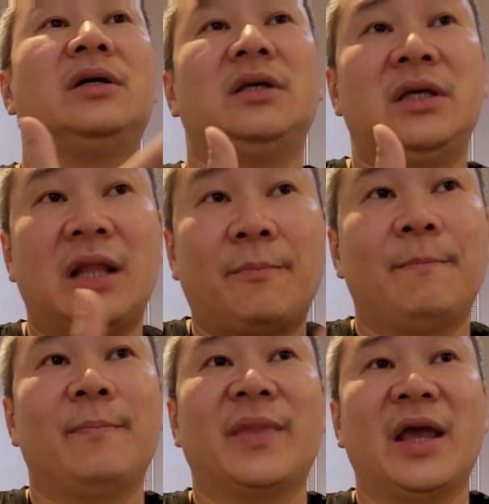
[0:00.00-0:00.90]
eat
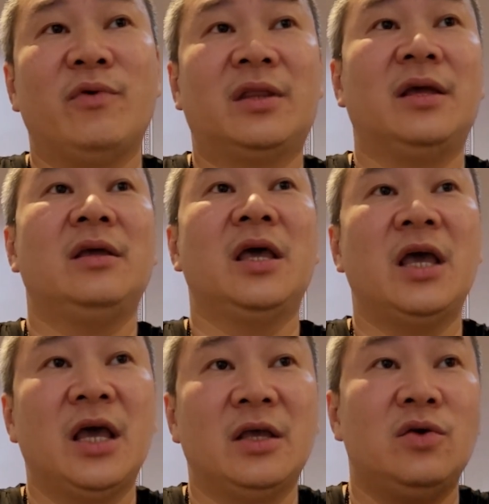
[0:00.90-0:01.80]
up everything.
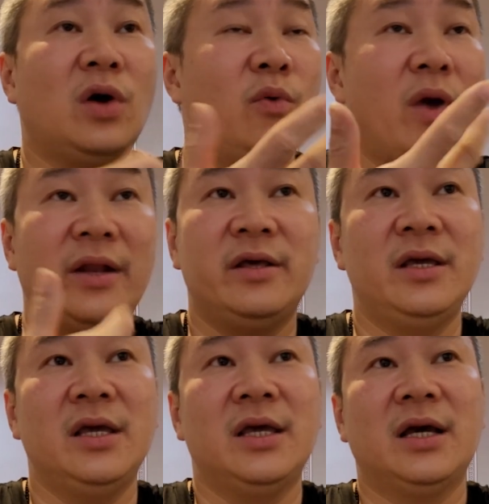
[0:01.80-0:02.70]
You are
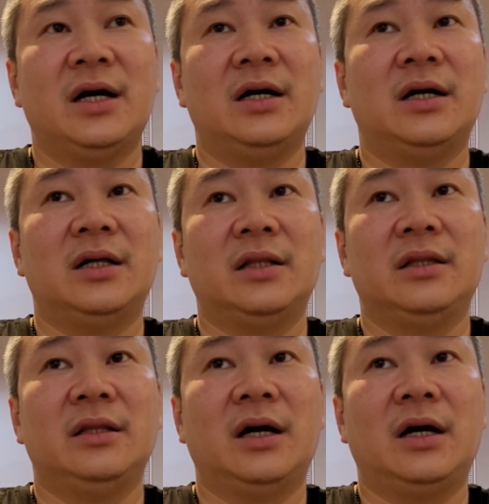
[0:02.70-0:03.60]
very
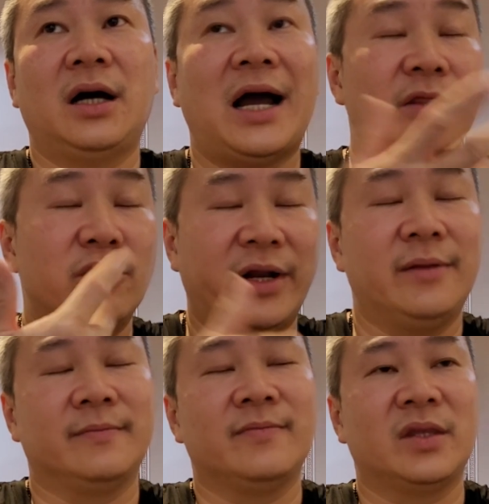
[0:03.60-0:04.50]

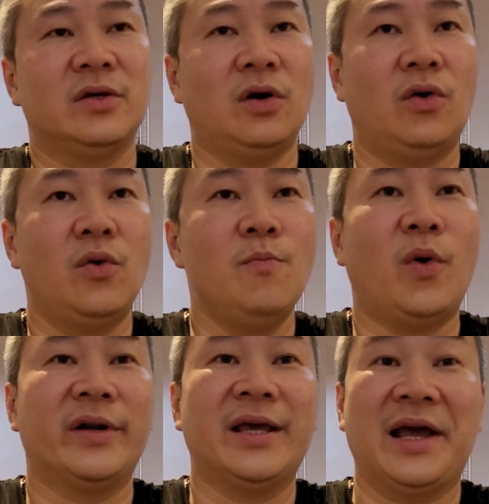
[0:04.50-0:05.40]
hydrate your own
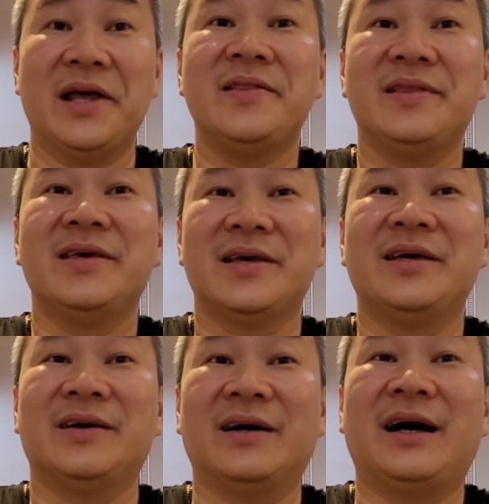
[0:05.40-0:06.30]
body and
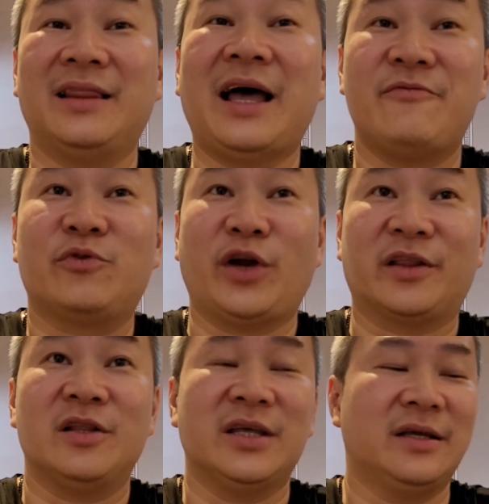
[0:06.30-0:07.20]
life
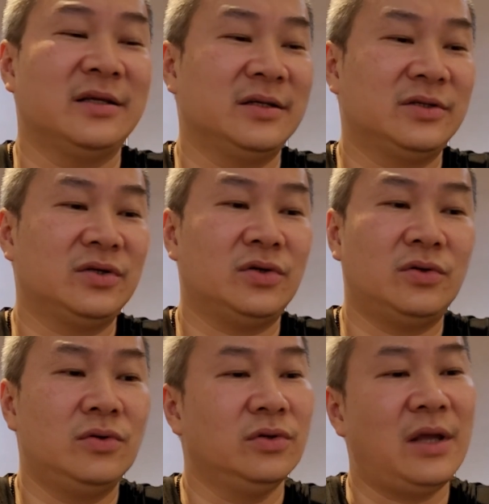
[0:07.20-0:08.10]
threatening.
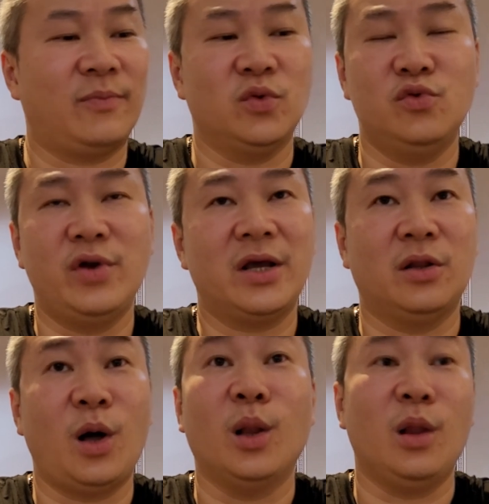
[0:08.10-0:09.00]
So you have to drink a
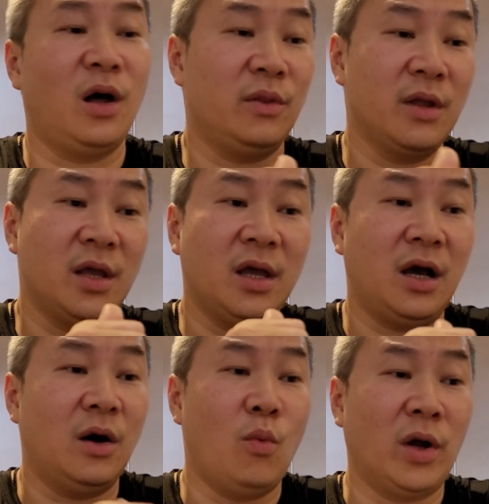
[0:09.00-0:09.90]
lot
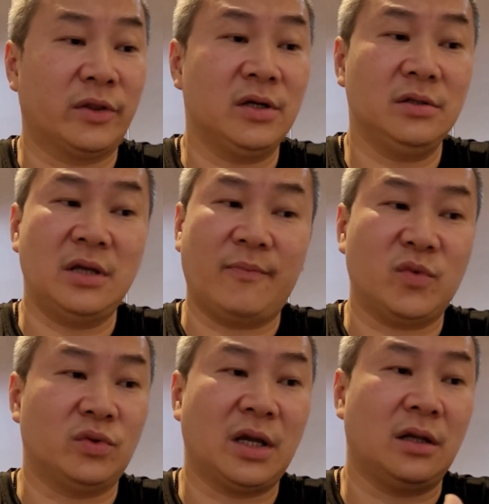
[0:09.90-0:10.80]
water. You have
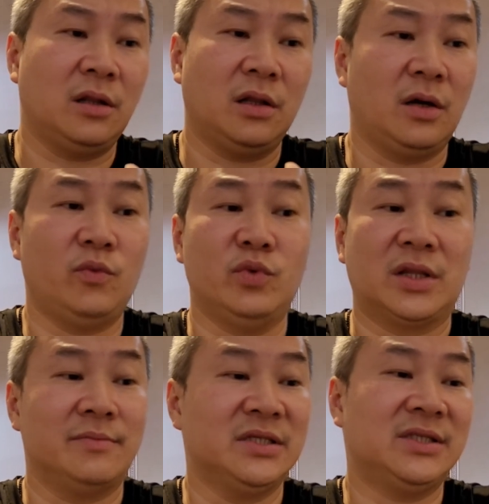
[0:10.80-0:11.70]
to take a lot
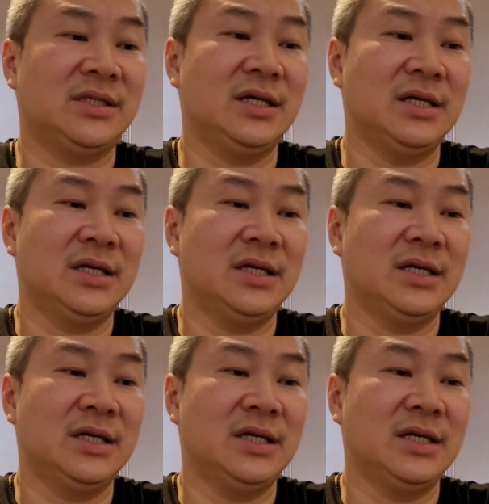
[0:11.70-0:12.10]
vitamin C,